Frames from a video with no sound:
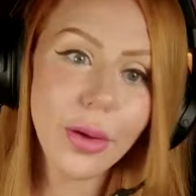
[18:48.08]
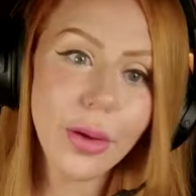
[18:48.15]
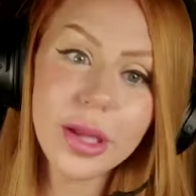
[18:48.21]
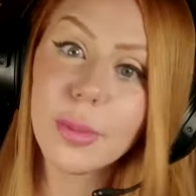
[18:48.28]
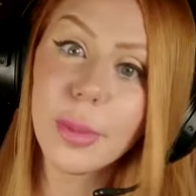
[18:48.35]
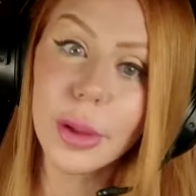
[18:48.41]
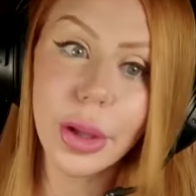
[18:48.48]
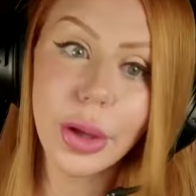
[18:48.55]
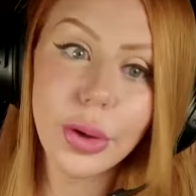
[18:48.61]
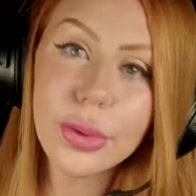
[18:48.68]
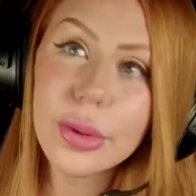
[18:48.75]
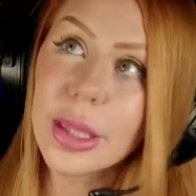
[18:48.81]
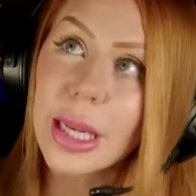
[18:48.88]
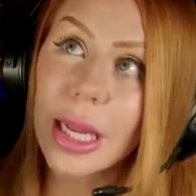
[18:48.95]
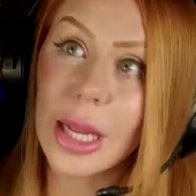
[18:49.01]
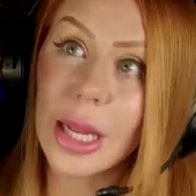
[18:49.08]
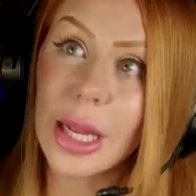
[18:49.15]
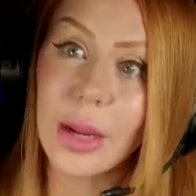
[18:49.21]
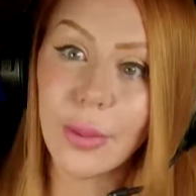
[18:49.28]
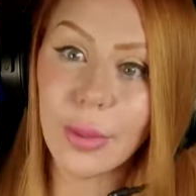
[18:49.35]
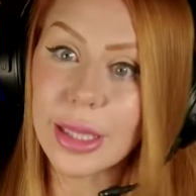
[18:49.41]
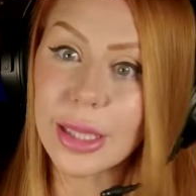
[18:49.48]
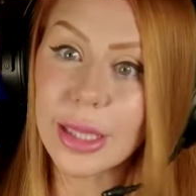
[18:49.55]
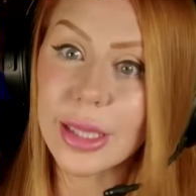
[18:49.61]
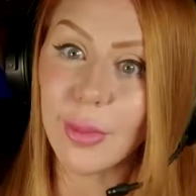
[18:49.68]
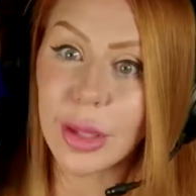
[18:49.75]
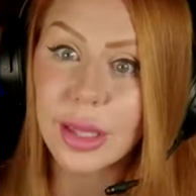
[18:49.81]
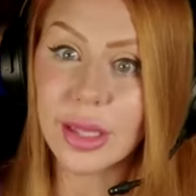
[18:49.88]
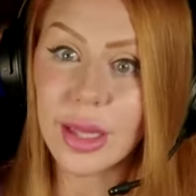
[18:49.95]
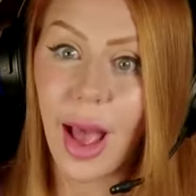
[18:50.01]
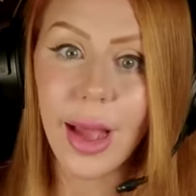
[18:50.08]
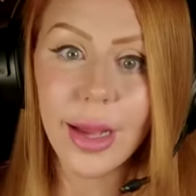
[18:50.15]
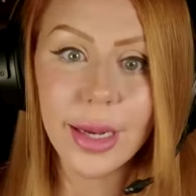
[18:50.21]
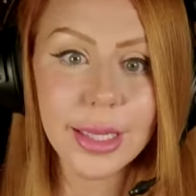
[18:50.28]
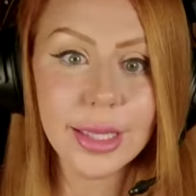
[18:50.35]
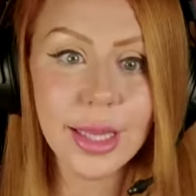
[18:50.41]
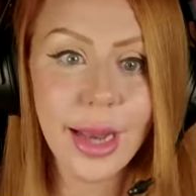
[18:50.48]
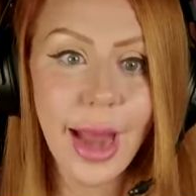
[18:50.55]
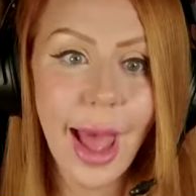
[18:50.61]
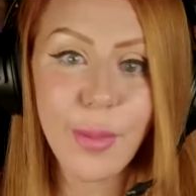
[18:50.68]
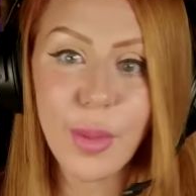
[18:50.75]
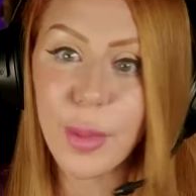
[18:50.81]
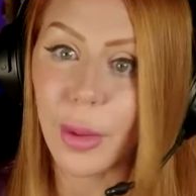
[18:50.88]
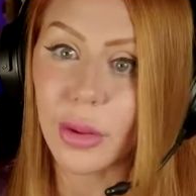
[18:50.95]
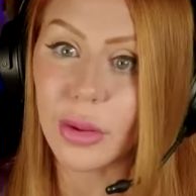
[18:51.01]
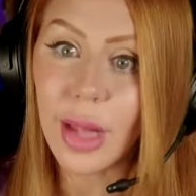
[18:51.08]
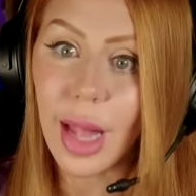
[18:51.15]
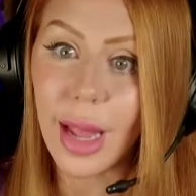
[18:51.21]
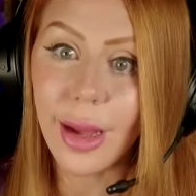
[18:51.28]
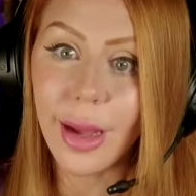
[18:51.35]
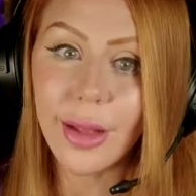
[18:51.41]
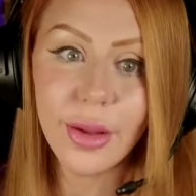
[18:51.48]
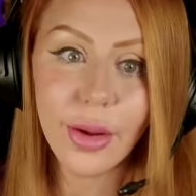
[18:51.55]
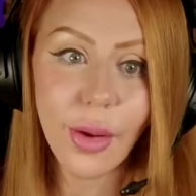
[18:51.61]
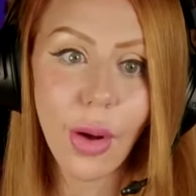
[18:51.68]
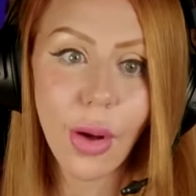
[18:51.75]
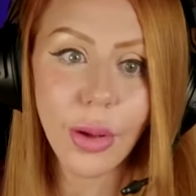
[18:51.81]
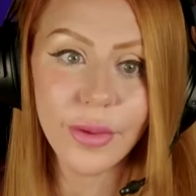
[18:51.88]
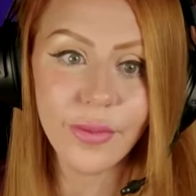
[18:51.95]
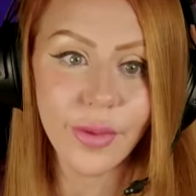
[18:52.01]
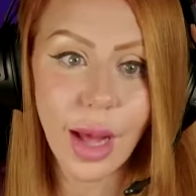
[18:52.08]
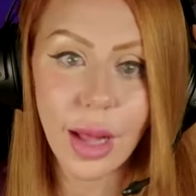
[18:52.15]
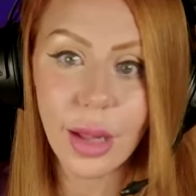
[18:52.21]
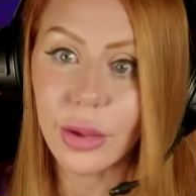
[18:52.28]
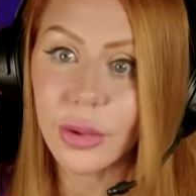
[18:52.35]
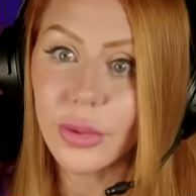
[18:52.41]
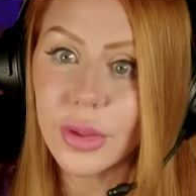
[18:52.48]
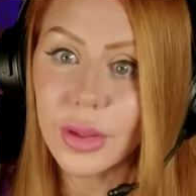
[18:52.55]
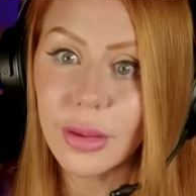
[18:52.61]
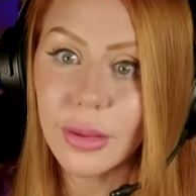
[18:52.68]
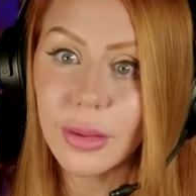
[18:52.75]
these balloons and he released them into the sky and he said, happy birthday. And they're all different colors.